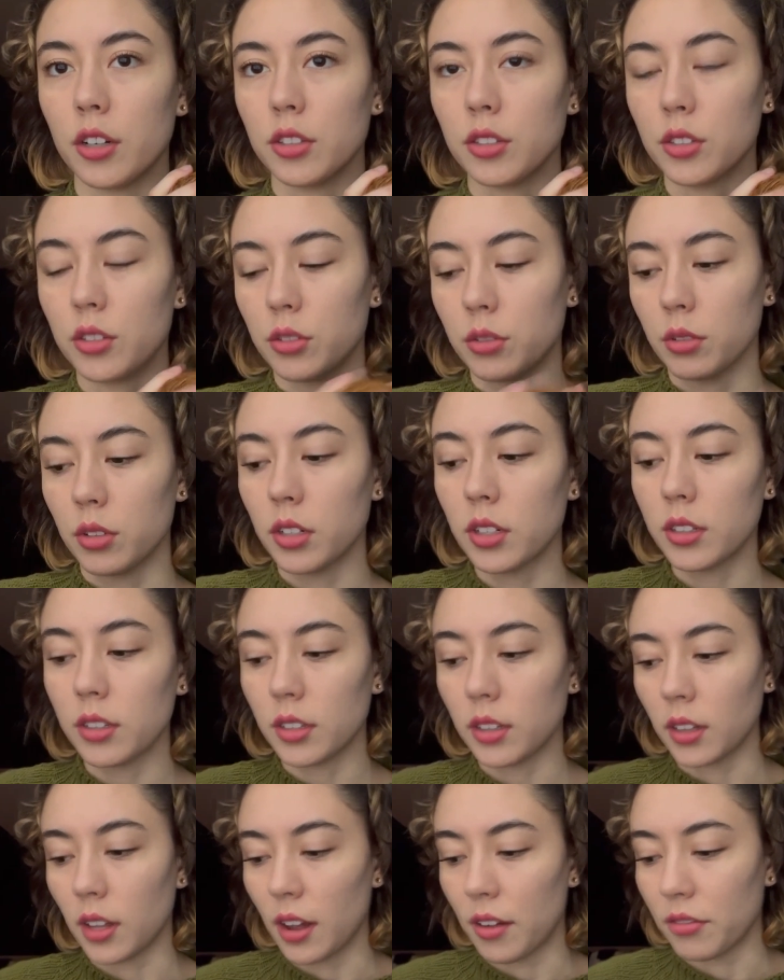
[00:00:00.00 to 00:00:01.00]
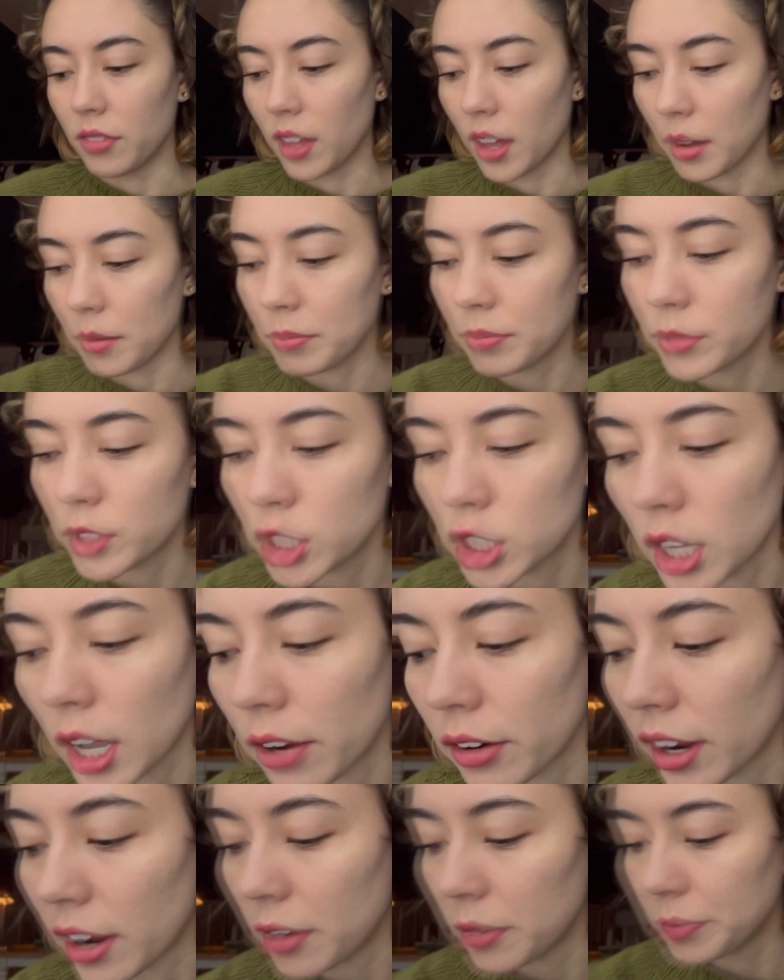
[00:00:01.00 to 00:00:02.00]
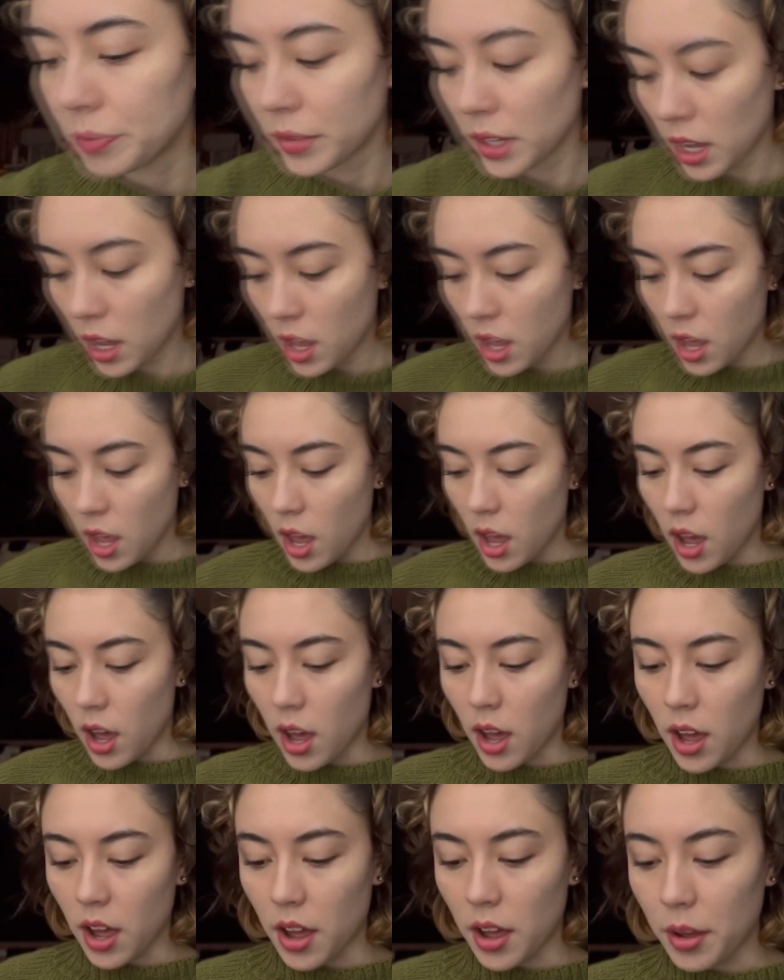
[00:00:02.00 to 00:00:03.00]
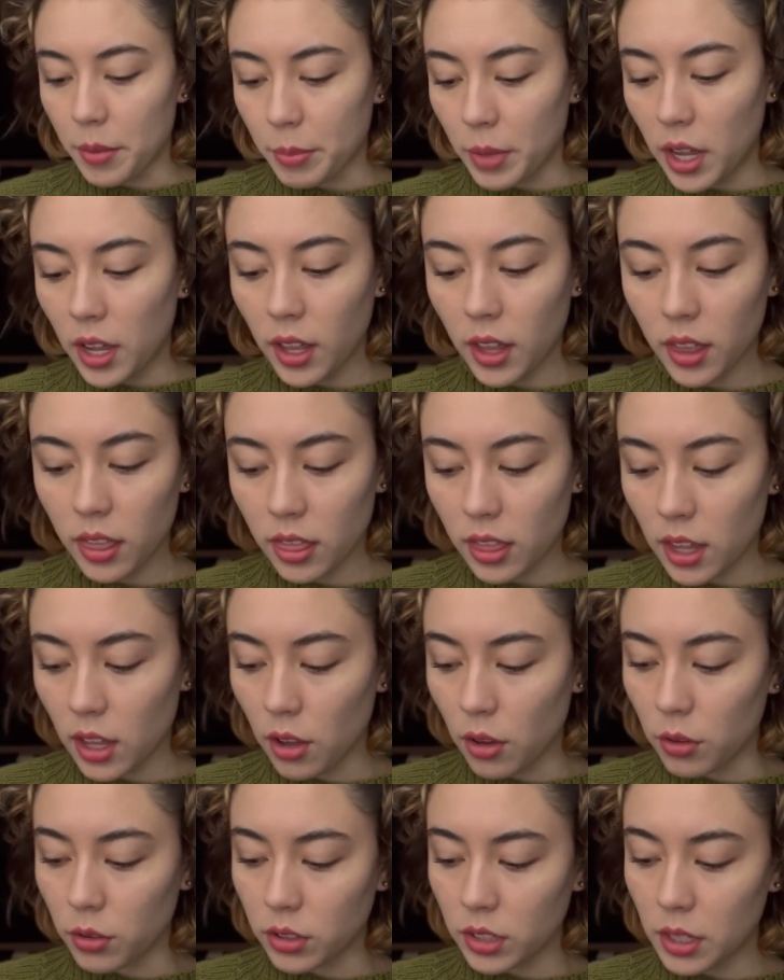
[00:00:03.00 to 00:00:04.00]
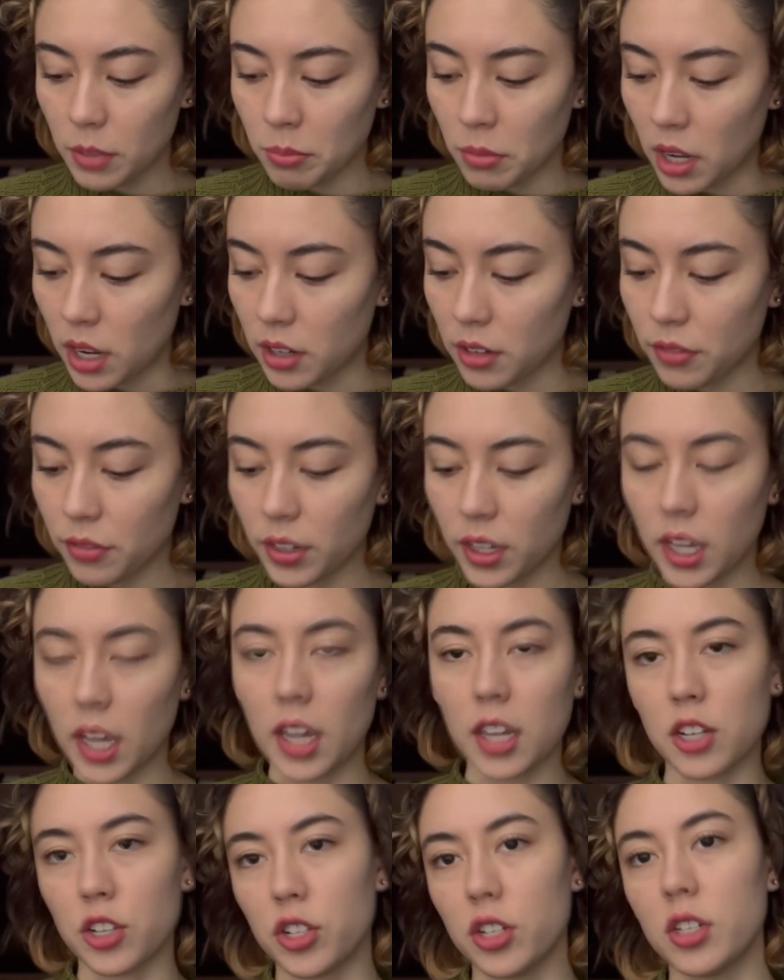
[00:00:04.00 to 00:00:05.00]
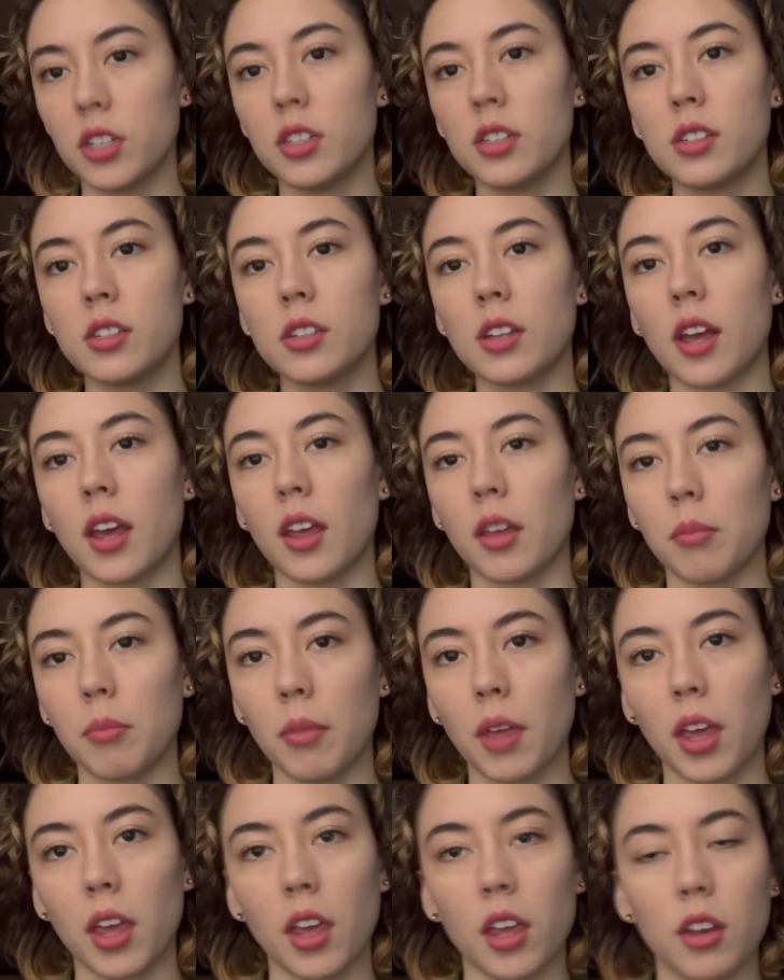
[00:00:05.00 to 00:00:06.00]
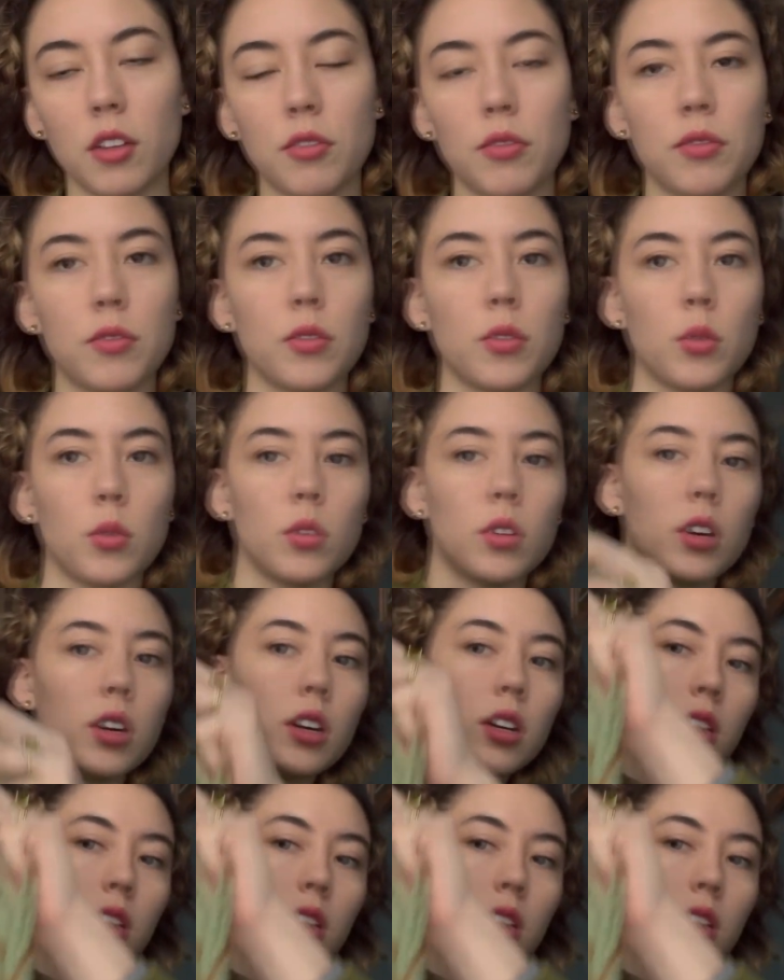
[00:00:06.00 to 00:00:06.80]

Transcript: store. Love them, shout out. The only modifications I made for